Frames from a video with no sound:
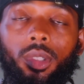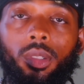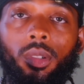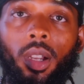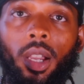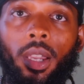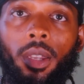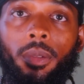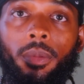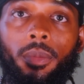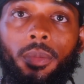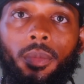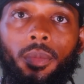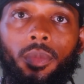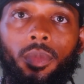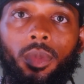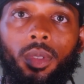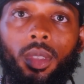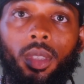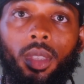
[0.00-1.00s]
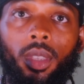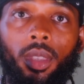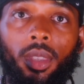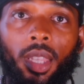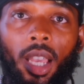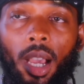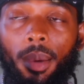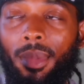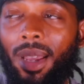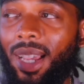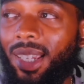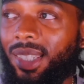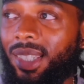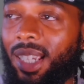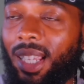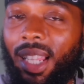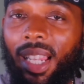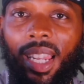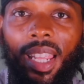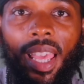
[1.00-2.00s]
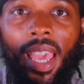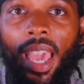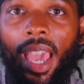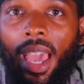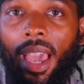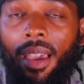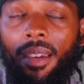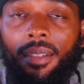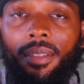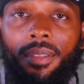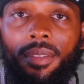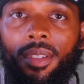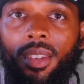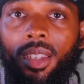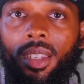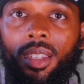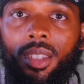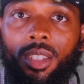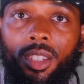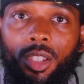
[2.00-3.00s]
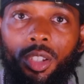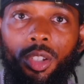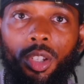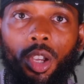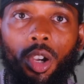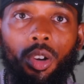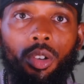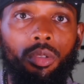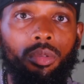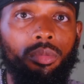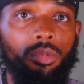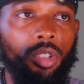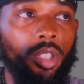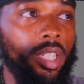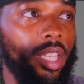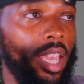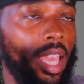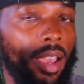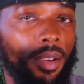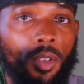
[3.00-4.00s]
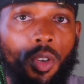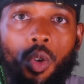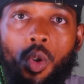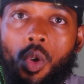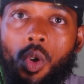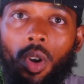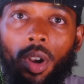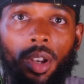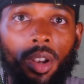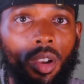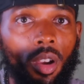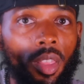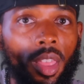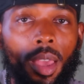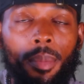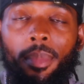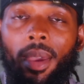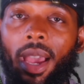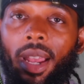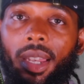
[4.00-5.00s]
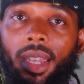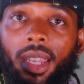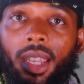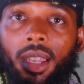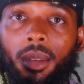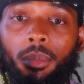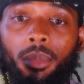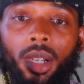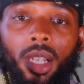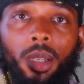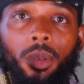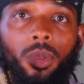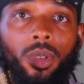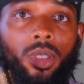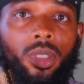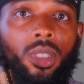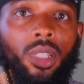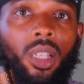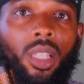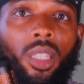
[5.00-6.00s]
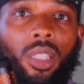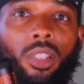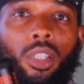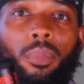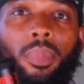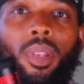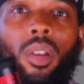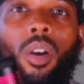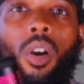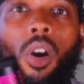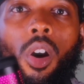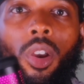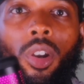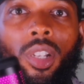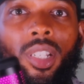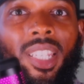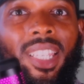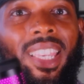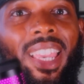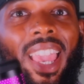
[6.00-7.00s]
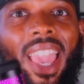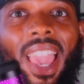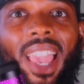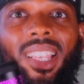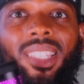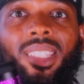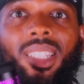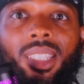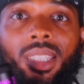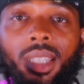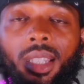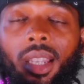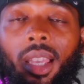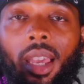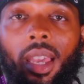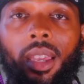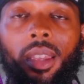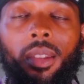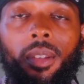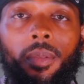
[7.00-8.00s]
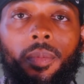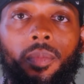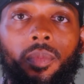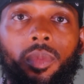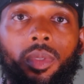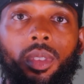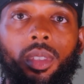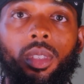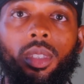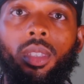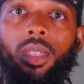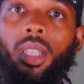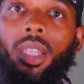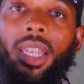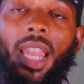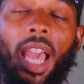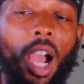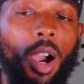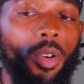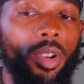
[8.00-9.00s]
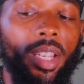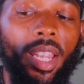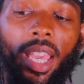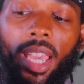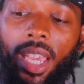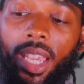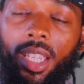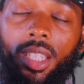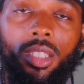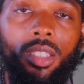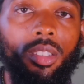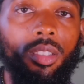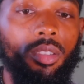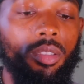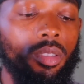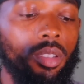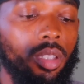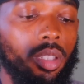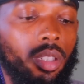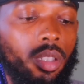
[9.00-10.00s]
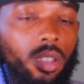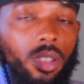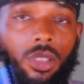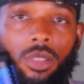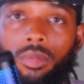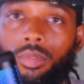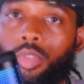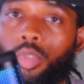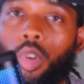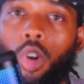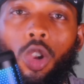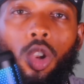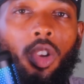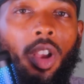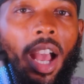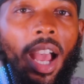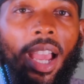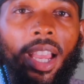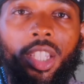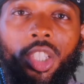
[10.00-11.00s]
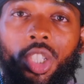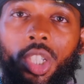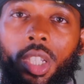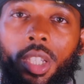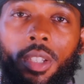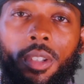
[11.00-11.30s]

Right? Now, I'm not saying they didn't have you know, you didn't have corn and all that back then, but it was a little bit harder to get access to that. Nowadays, scroll on IG,